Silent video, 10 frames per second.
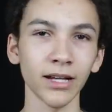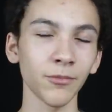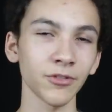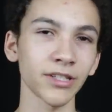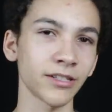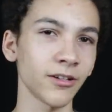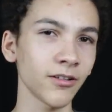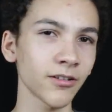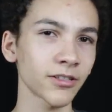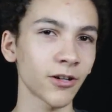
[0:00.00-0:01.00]
Animals like
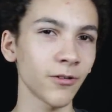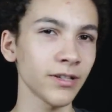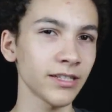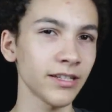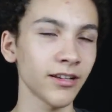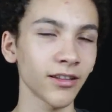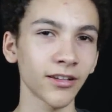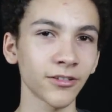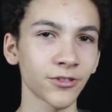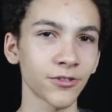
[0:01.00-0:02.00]
dogs always need a
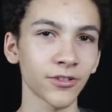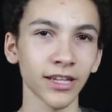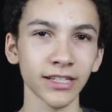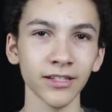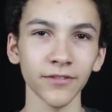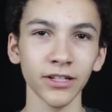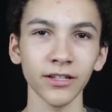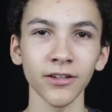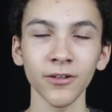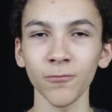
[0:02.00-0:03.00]
lot of social
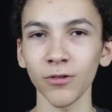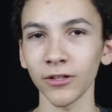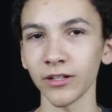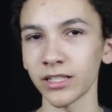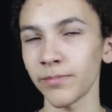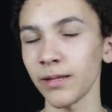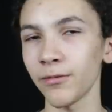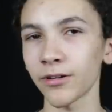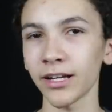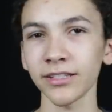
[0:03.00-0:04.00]
activity, whether it's
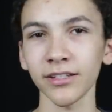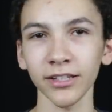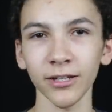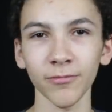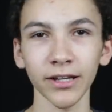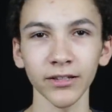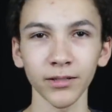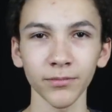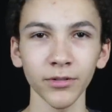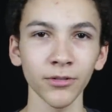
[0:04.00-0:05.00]
people constantly around
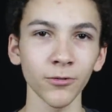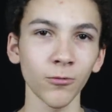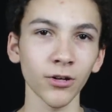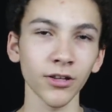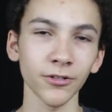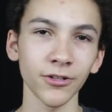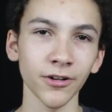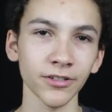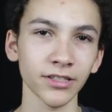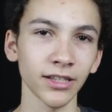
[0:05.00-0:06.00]
them or other
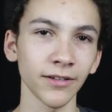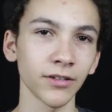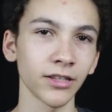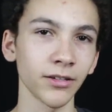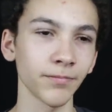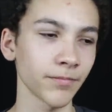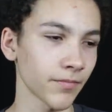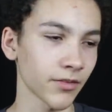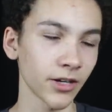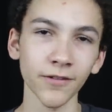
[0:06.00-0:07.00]
dogs to live with them.
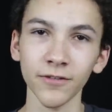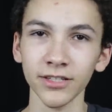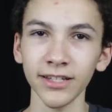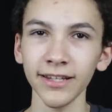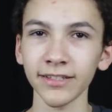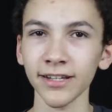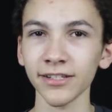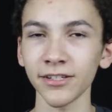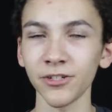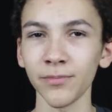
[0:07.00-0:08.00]
However, snakes
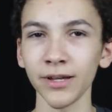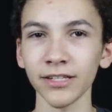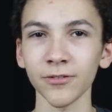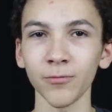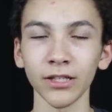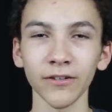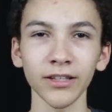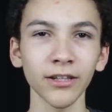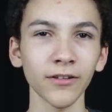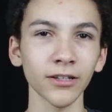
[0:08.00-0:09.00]
actually do best when they're
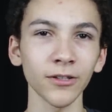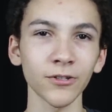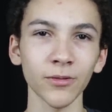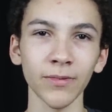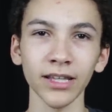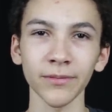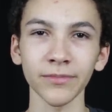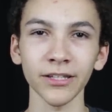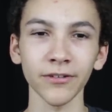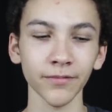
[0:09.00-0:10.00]
in their enclosure by
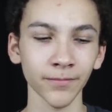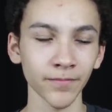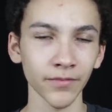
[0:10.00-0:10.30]
themselves,